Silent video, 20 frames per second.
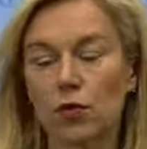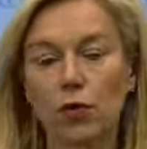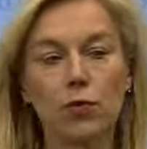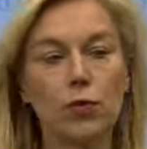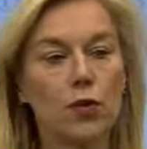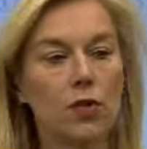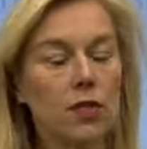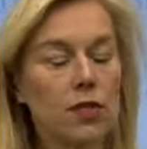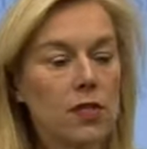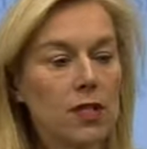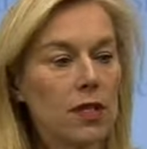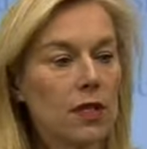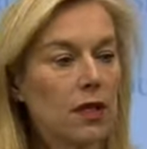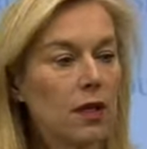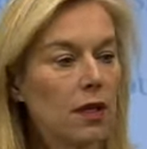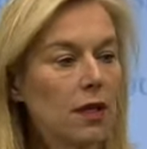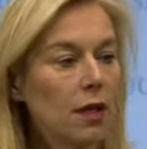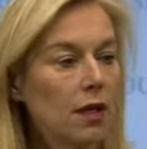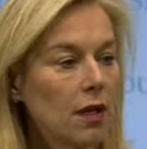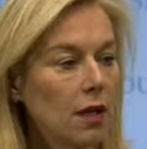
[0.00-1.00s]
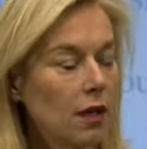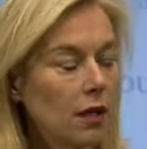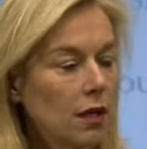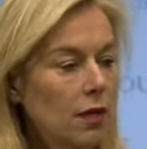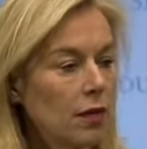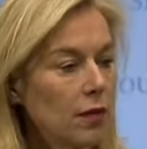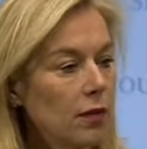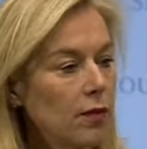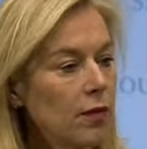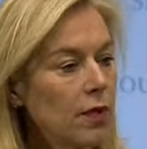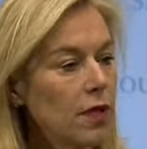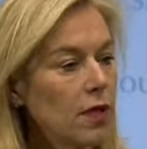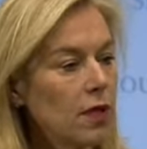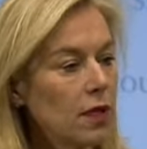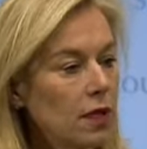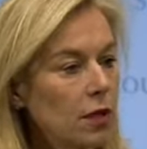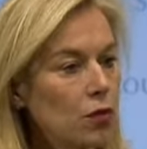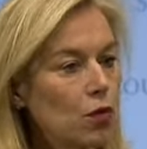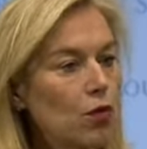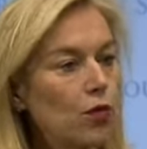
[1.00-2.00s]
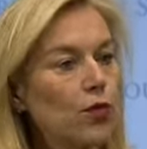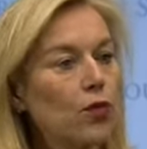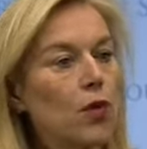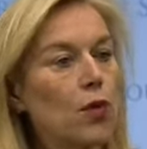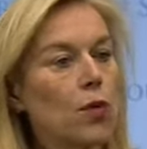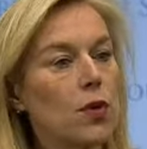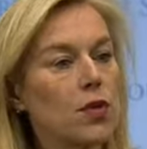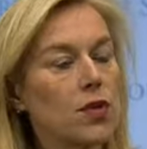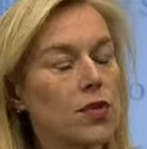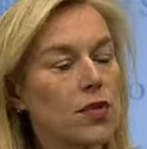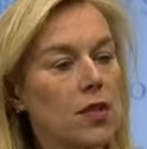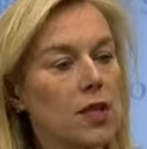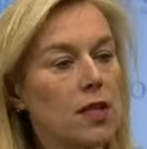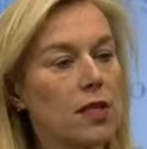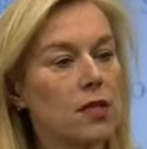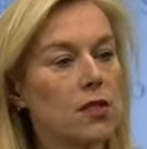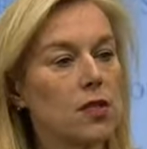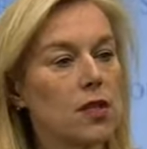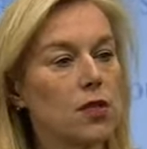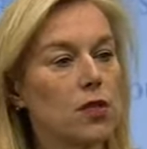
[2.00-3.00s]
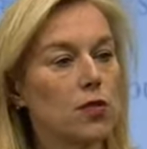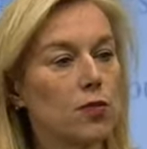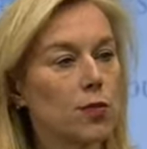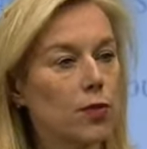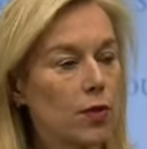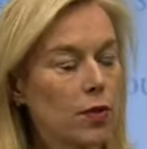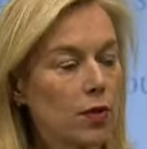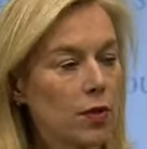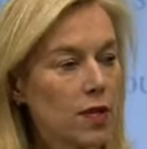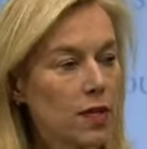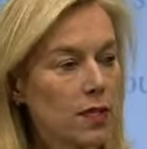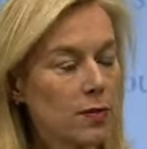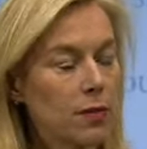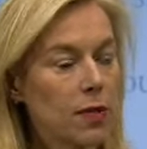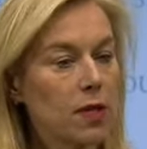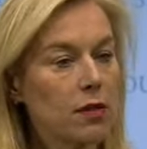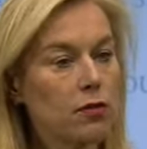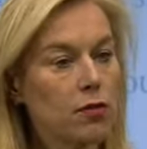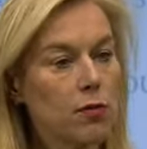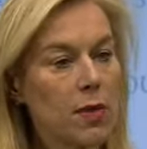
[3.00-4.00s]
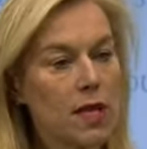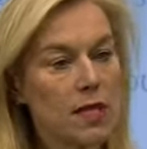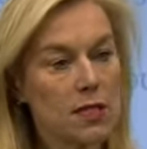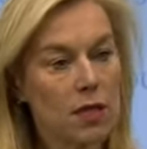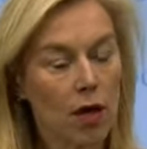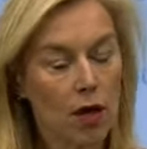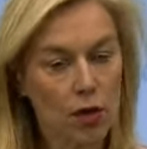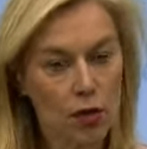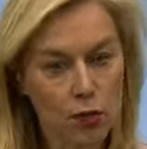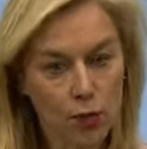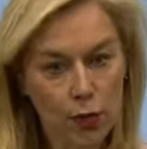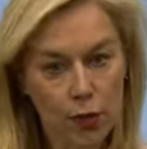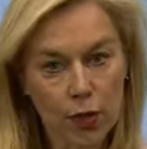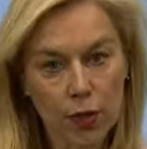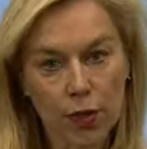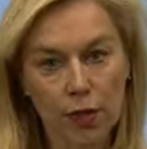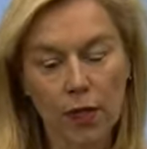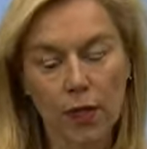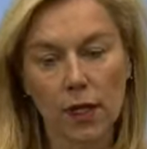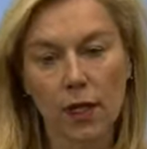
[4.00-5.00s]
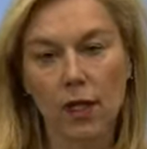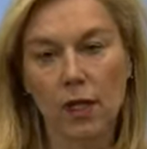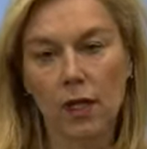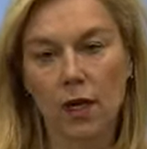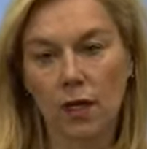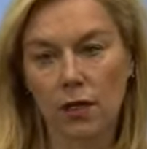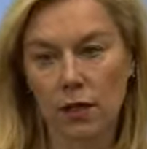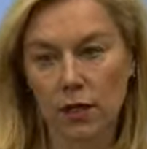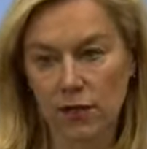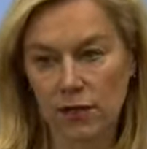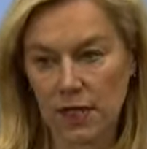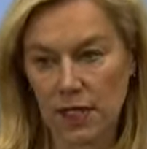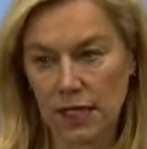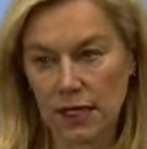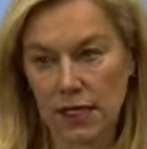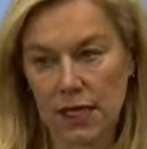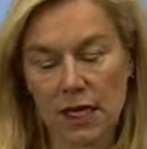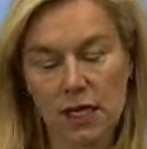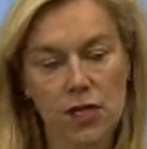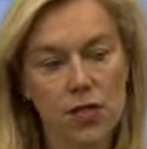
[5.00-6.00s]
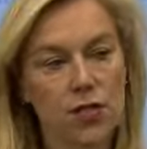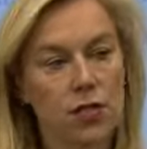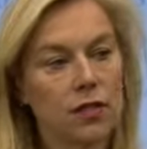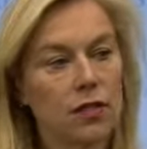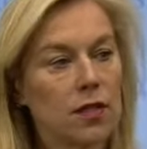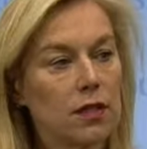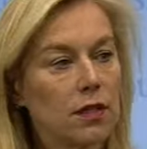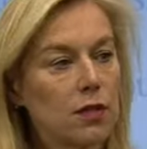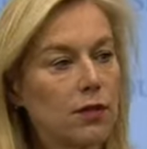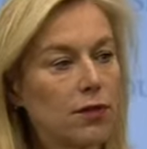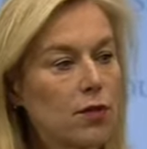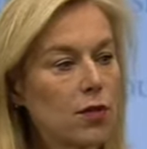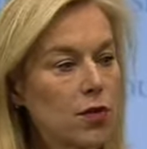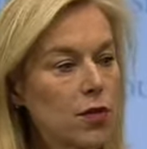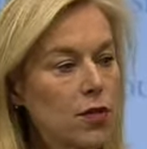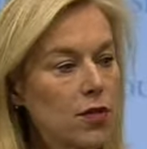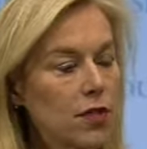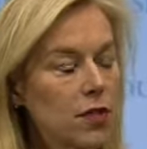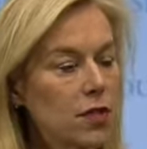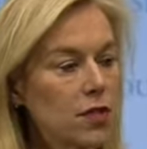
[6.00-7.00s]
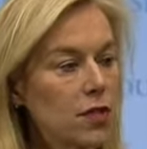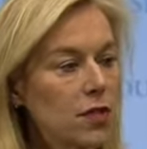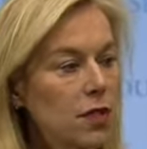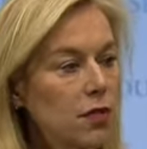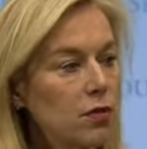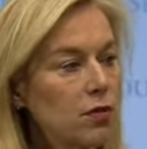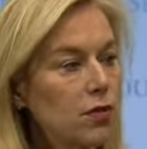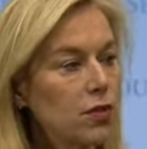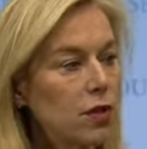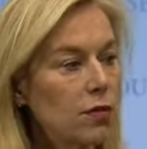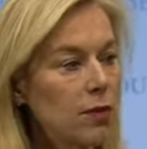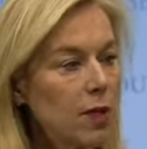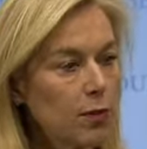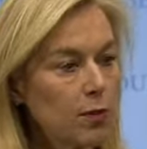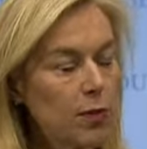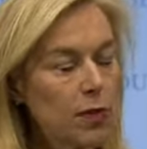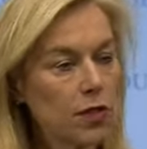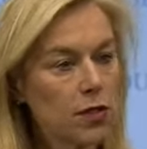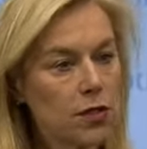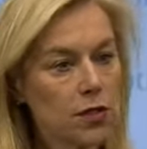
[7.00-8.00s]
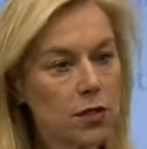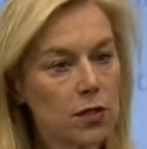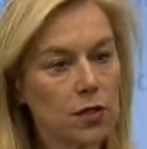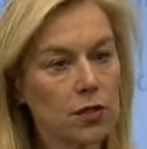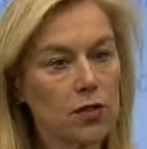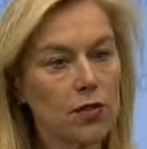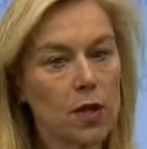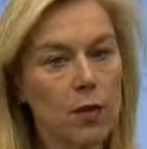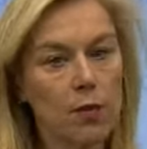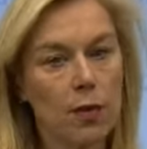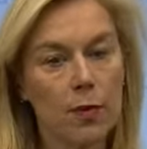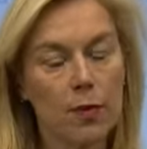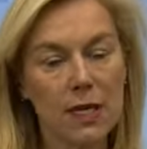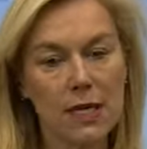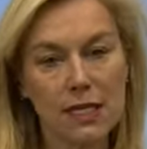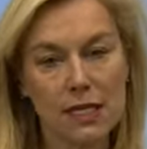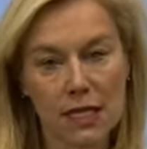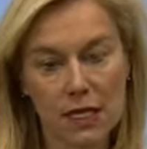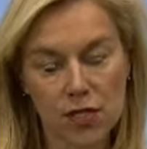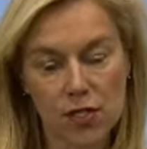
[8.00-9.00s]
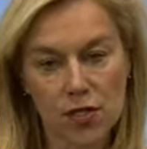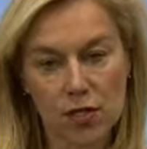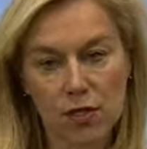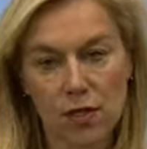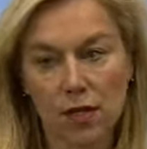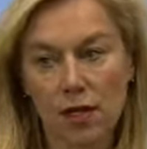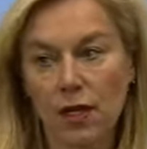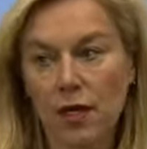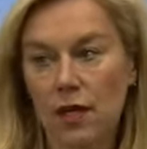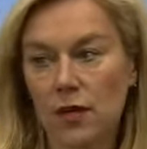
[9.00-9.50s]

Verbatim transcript: community, we look forward to see continued progress. But it remains hard work, a lot of dedication, and of course continued commitment to implementation.